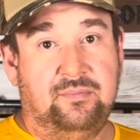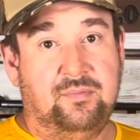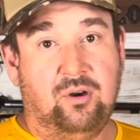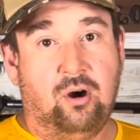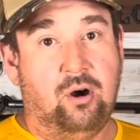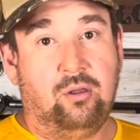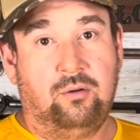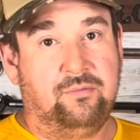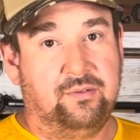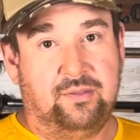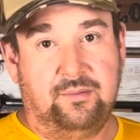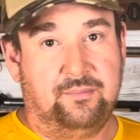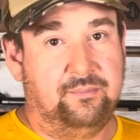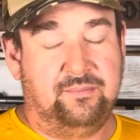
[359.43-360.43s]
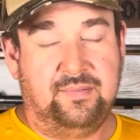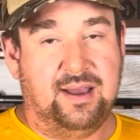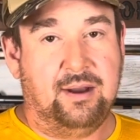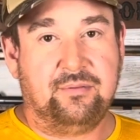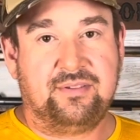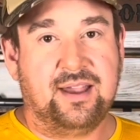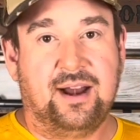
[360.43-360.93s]
All over the
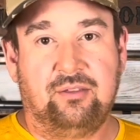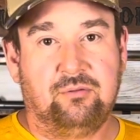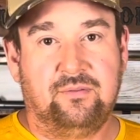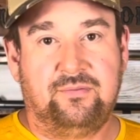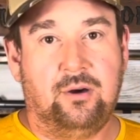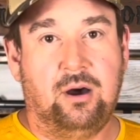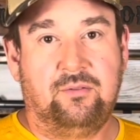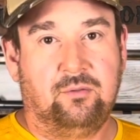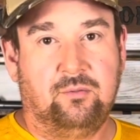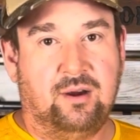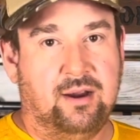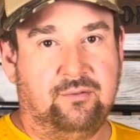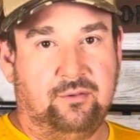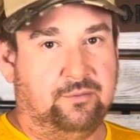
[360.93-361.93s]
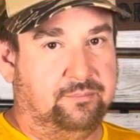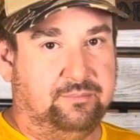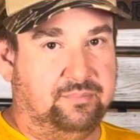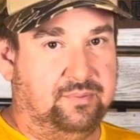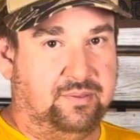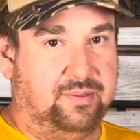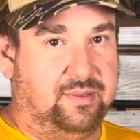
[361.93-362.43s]
outside of the revolver, wherever
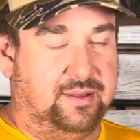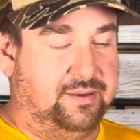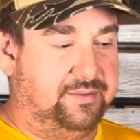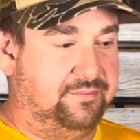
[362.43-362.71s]
the